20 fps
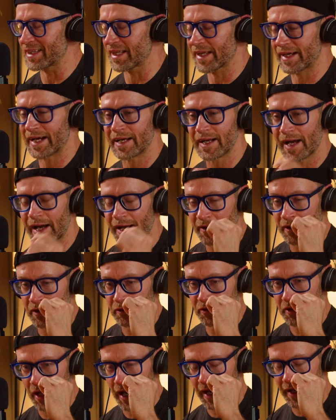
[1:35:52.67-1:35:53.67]
Like I
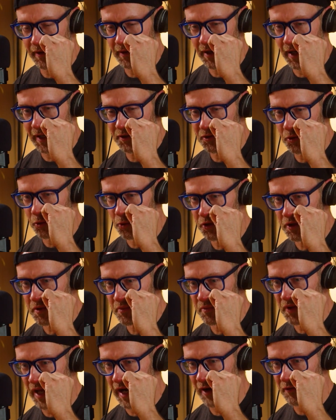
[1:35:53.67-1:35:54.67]
I I told
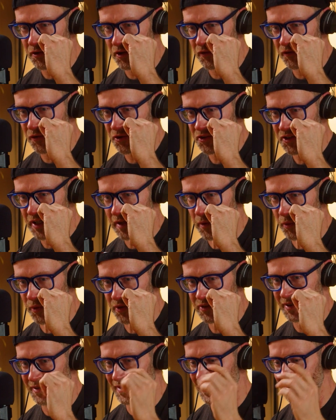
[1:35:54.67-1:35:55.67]
him after the first time I
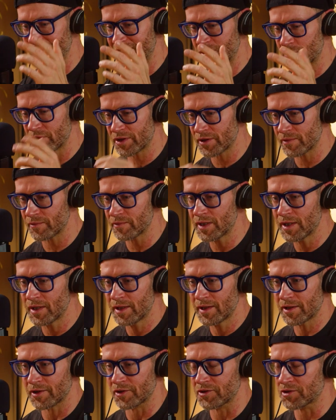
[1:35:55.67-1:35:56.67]
went to Disney with him
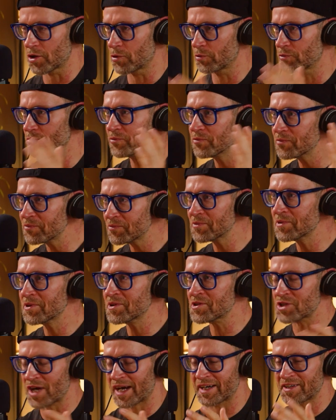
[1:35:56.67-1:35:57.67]
because you know
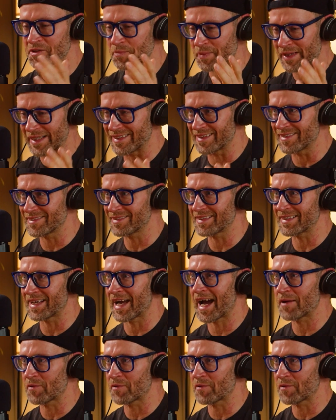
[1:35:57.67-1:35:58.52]
Johnny's a big Disney guy.